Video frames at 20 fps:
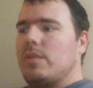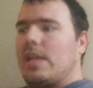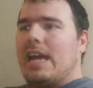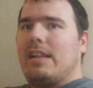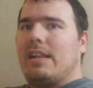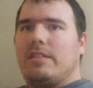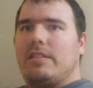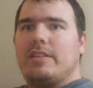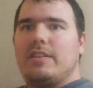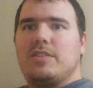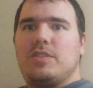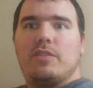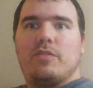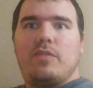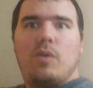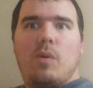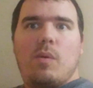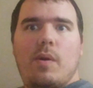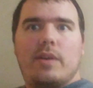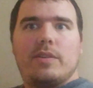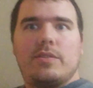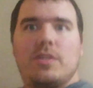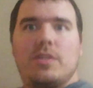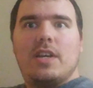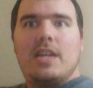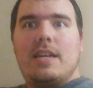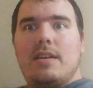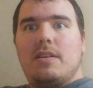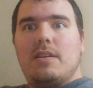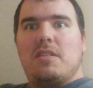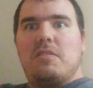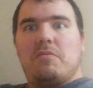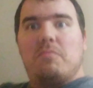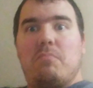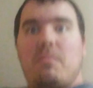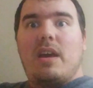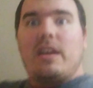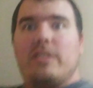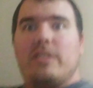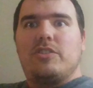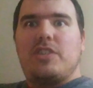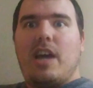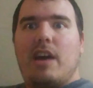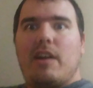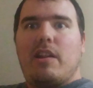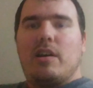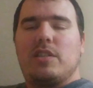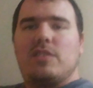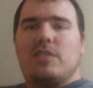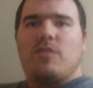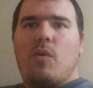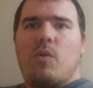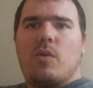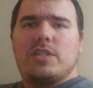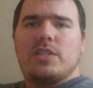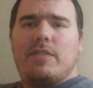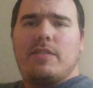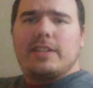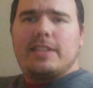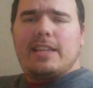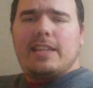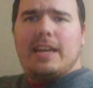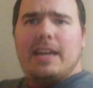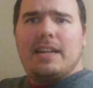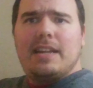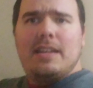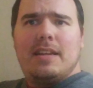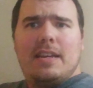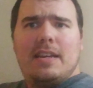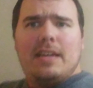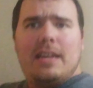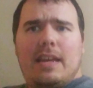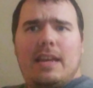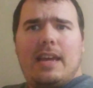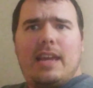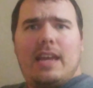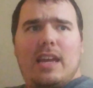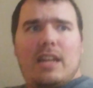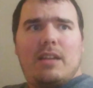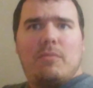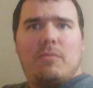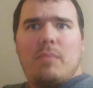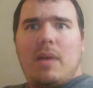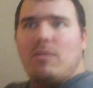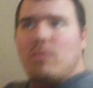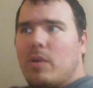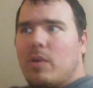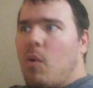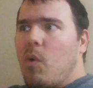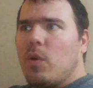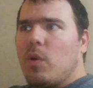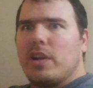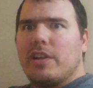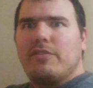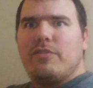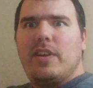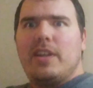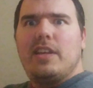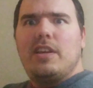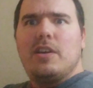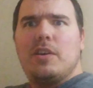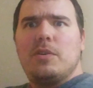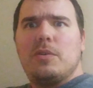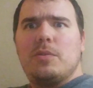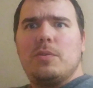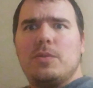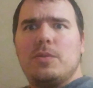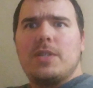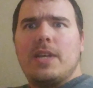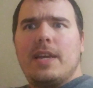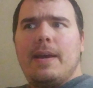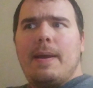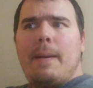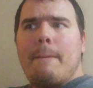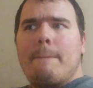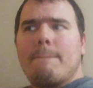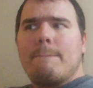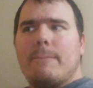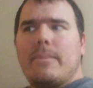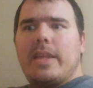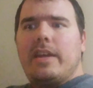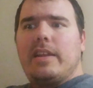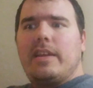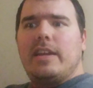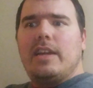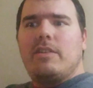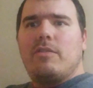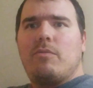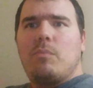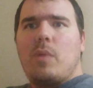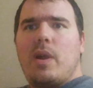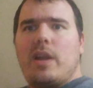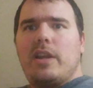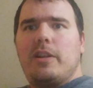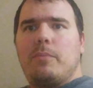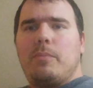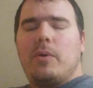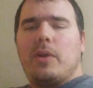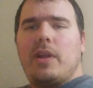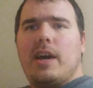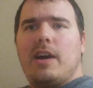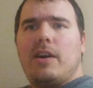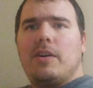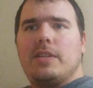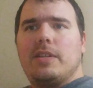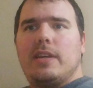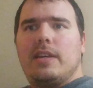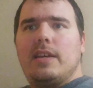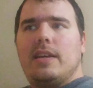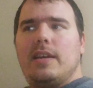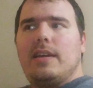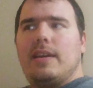had a list of who I was making the shout outs for and stuff like that, and recording videos and getting ready to put out,